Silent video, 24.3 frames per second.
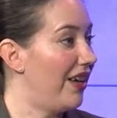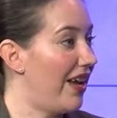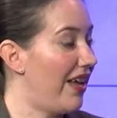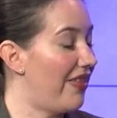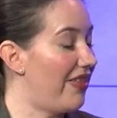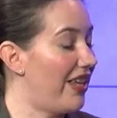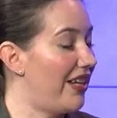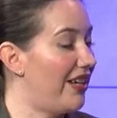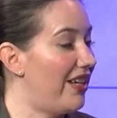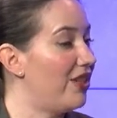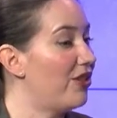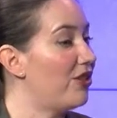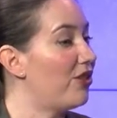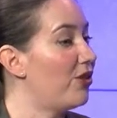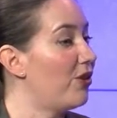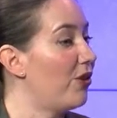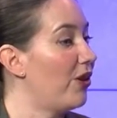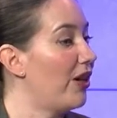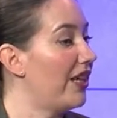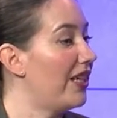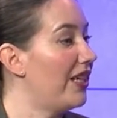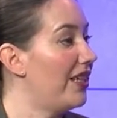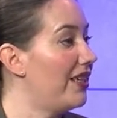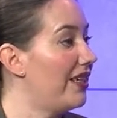And then a
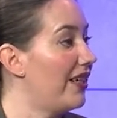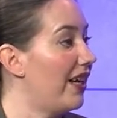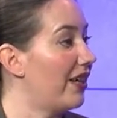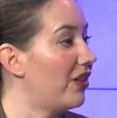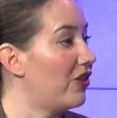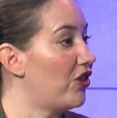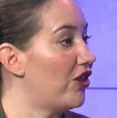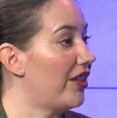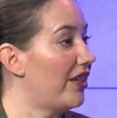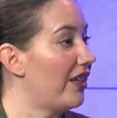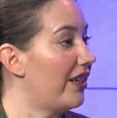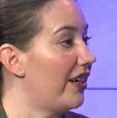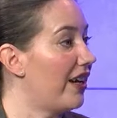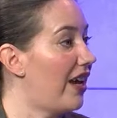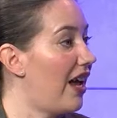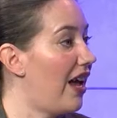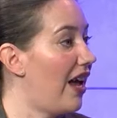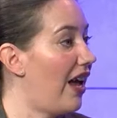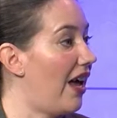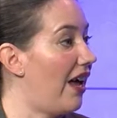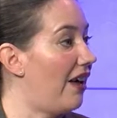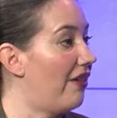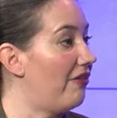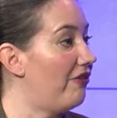historic induction
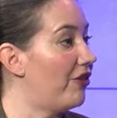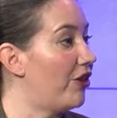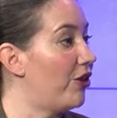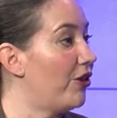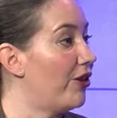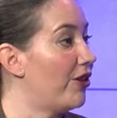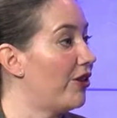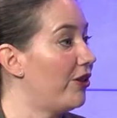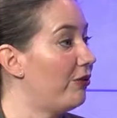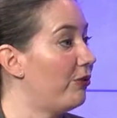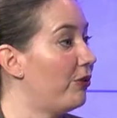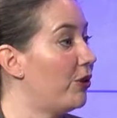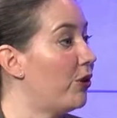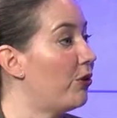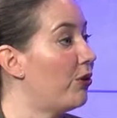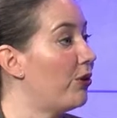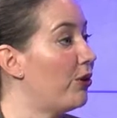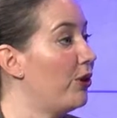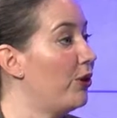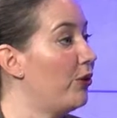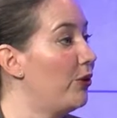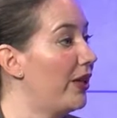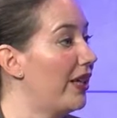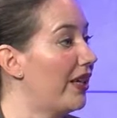of Colonel Ruth
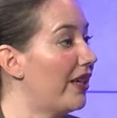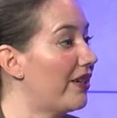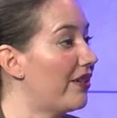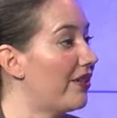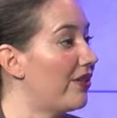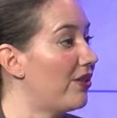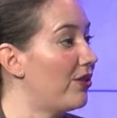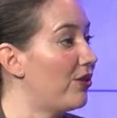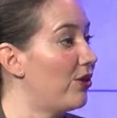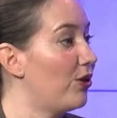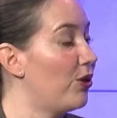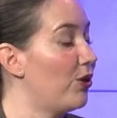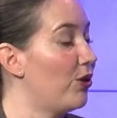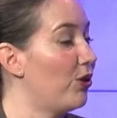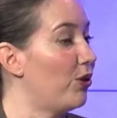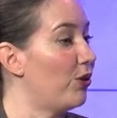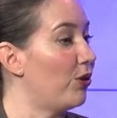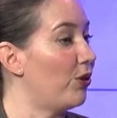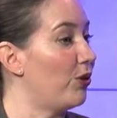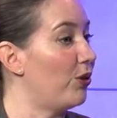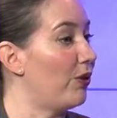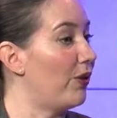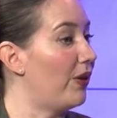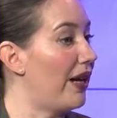Lucas,
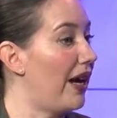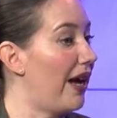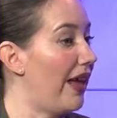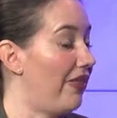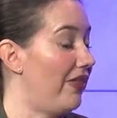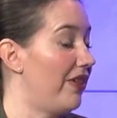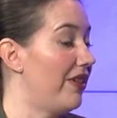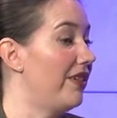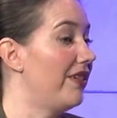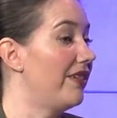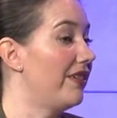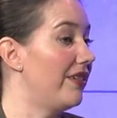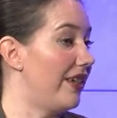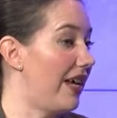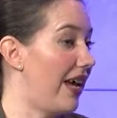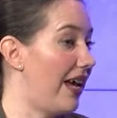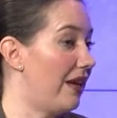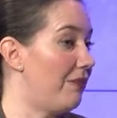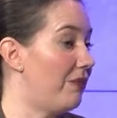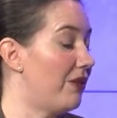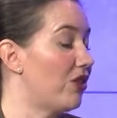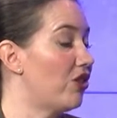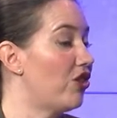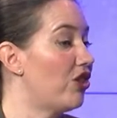who, at the
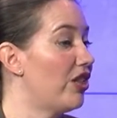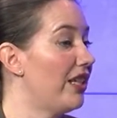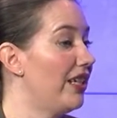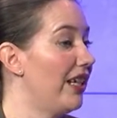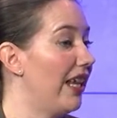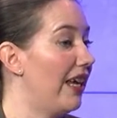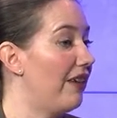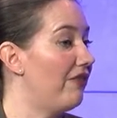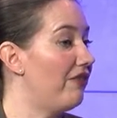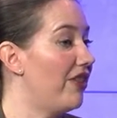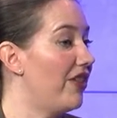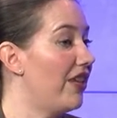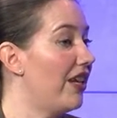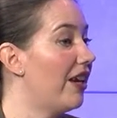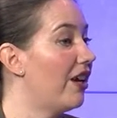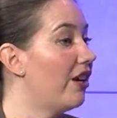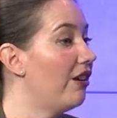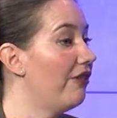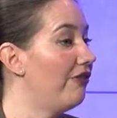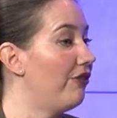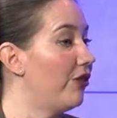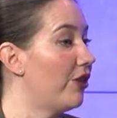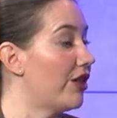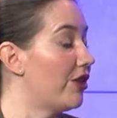time that she left the
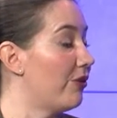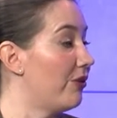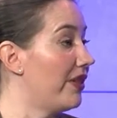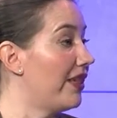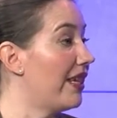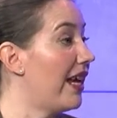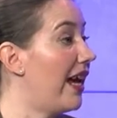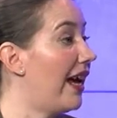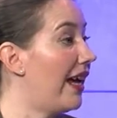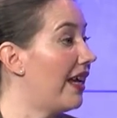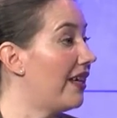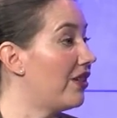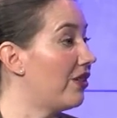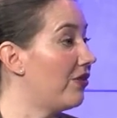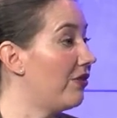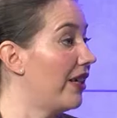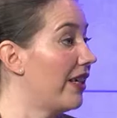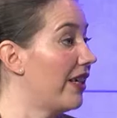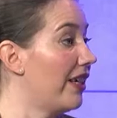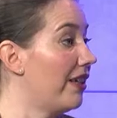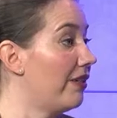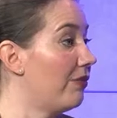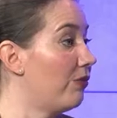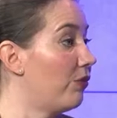Air Force, was the
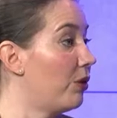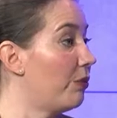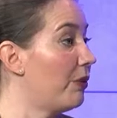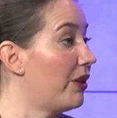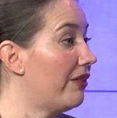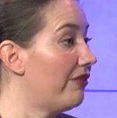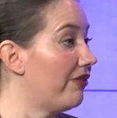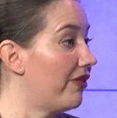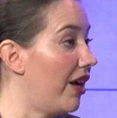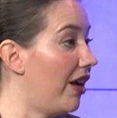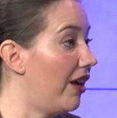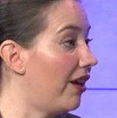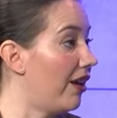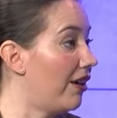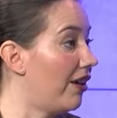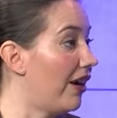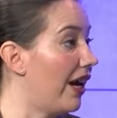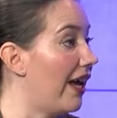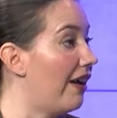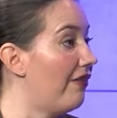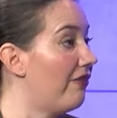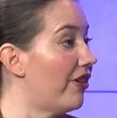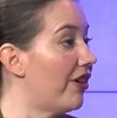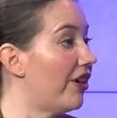highest-ranking woman of color
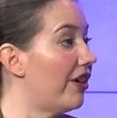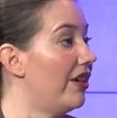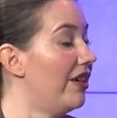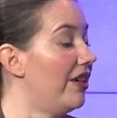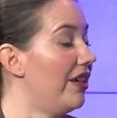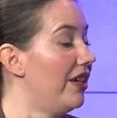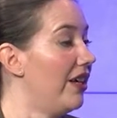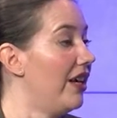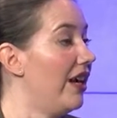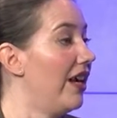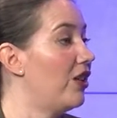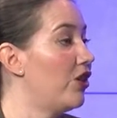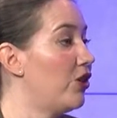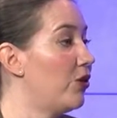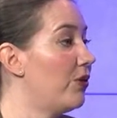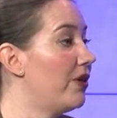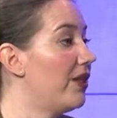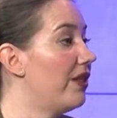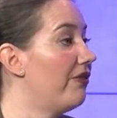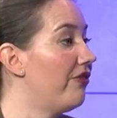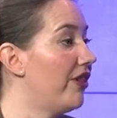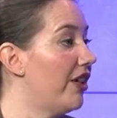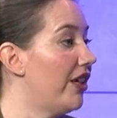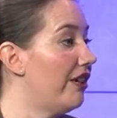ever, and she was
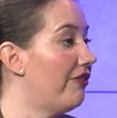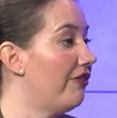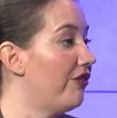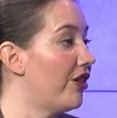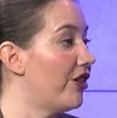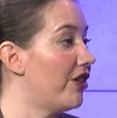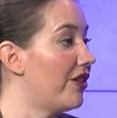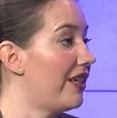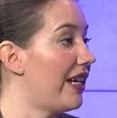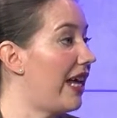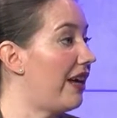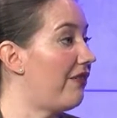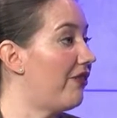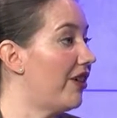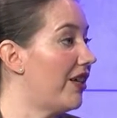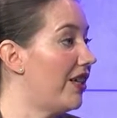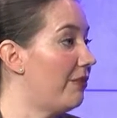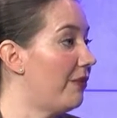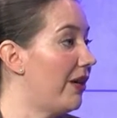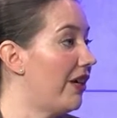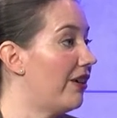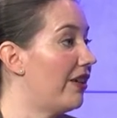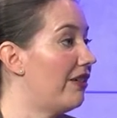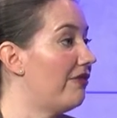the very first
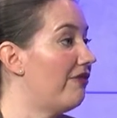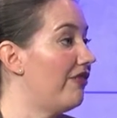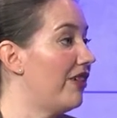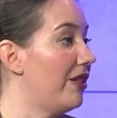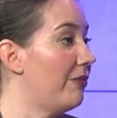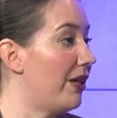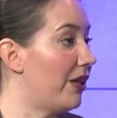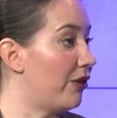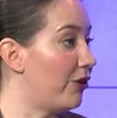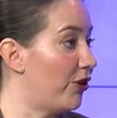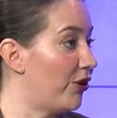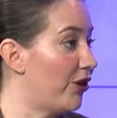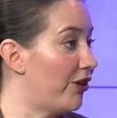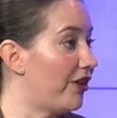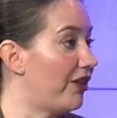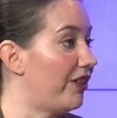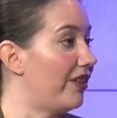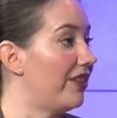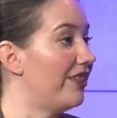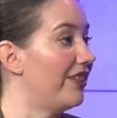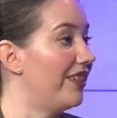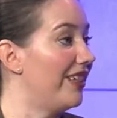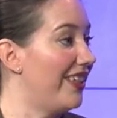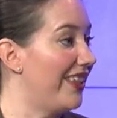African-American female
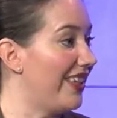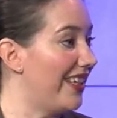colonel in